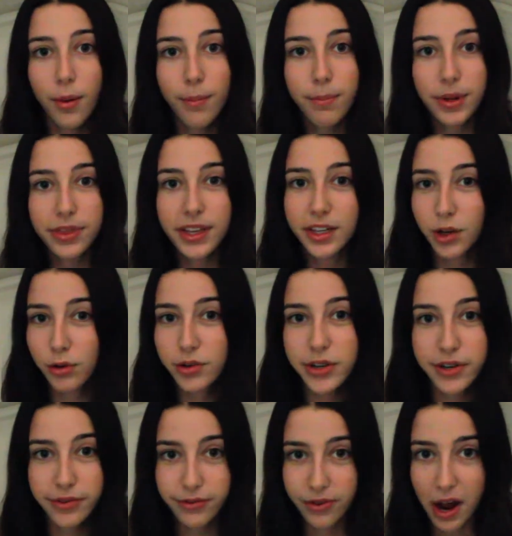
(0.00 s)
but they don't
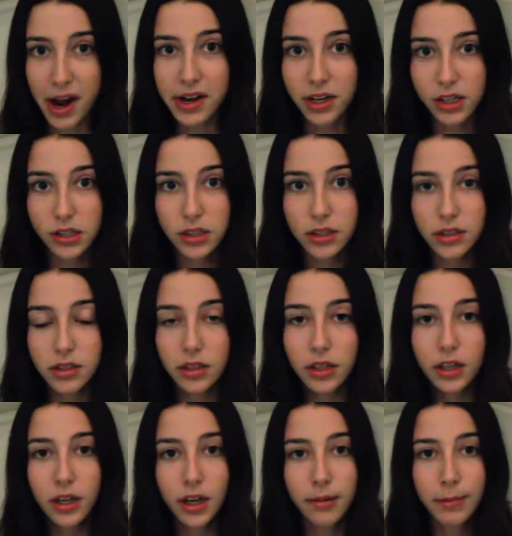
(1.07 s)
define us.
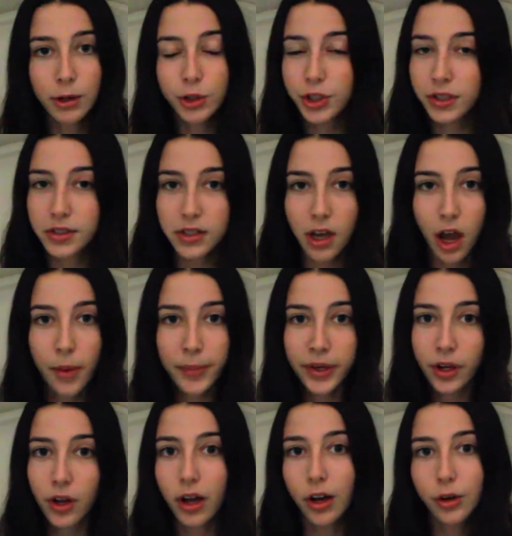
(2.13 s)
Emotions come
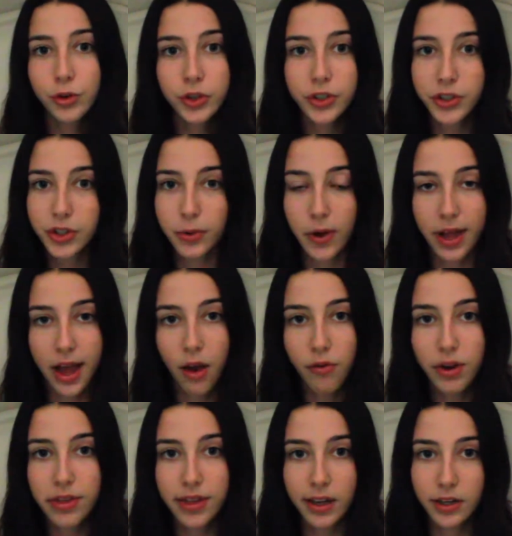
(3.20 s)
and go just the way
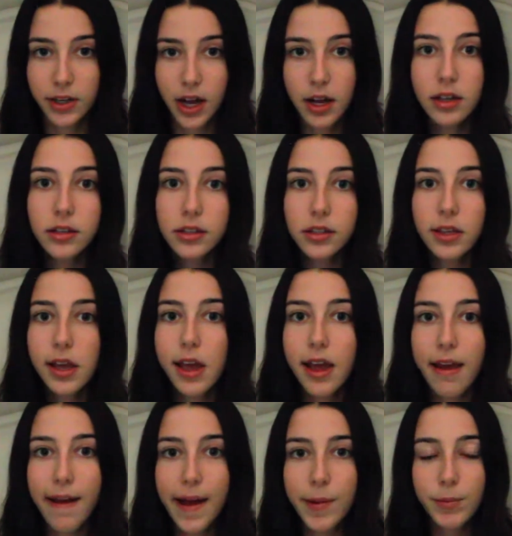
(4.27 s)
everything does.
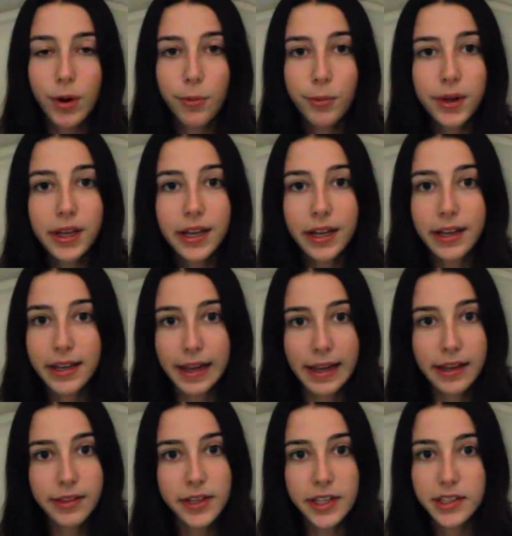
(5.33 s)
And when we can
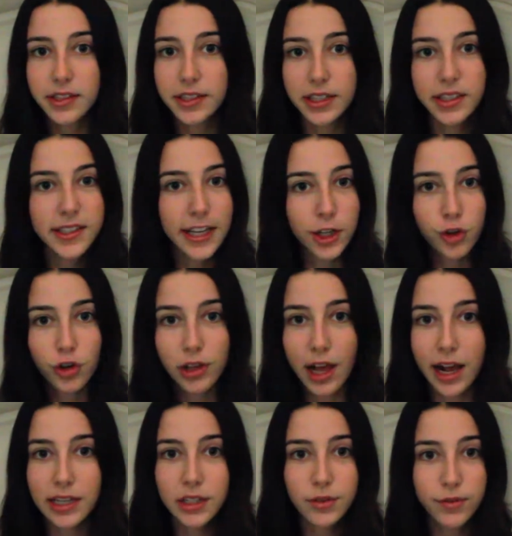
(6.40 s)
gain this decentralized